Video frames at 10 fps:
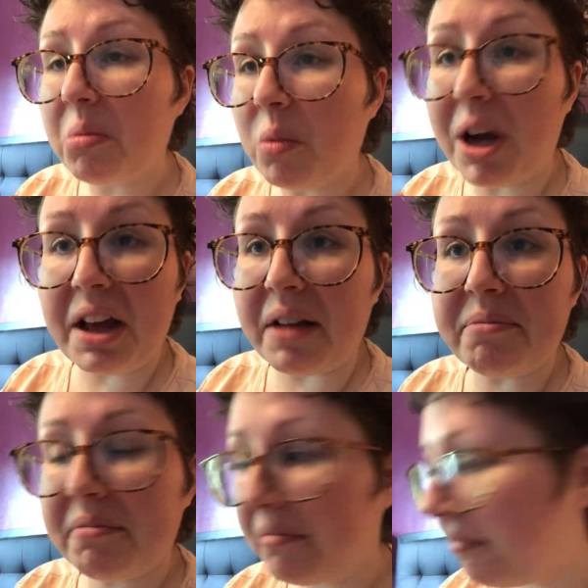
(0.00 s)
Why not?
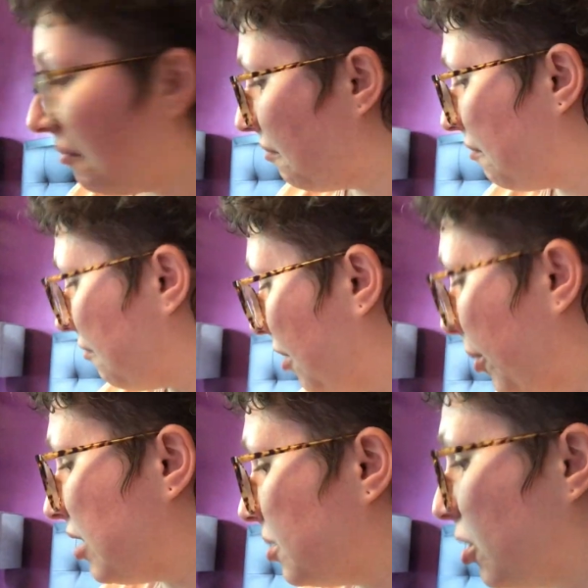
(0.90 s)
I
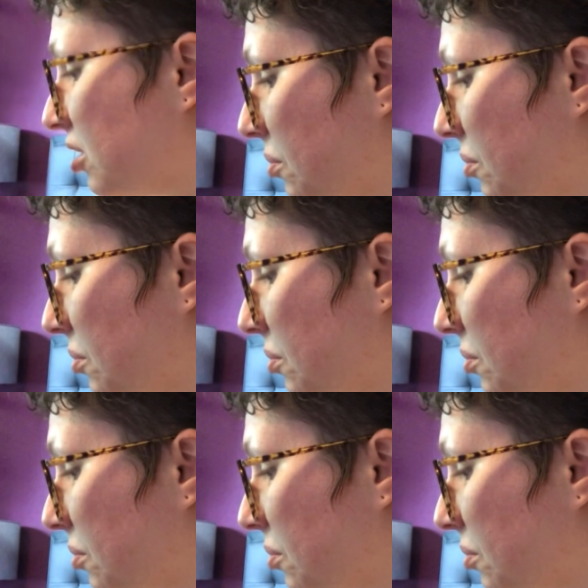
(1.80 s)
bought some art